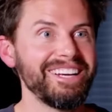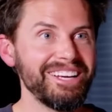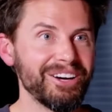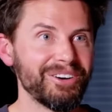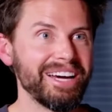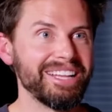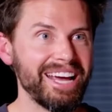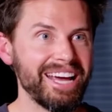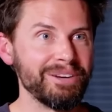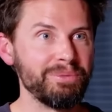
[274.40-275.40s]
you know?
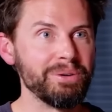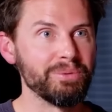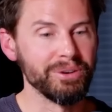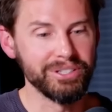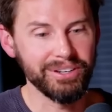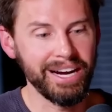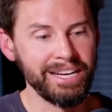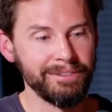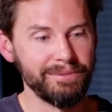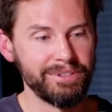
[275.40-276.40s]
And we were
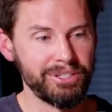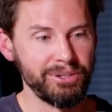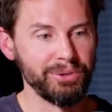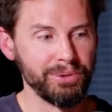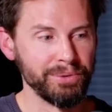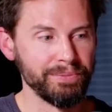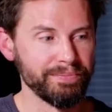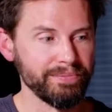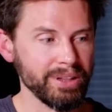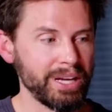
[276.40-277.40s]
trying to
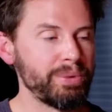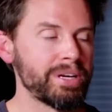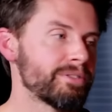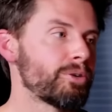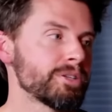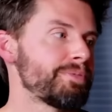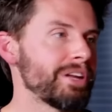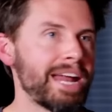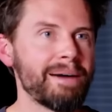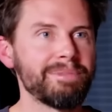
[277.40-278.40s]
like, we could of course build
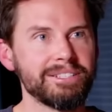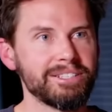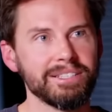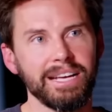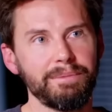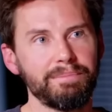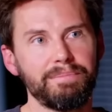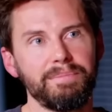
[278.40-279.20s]
an app that's just like,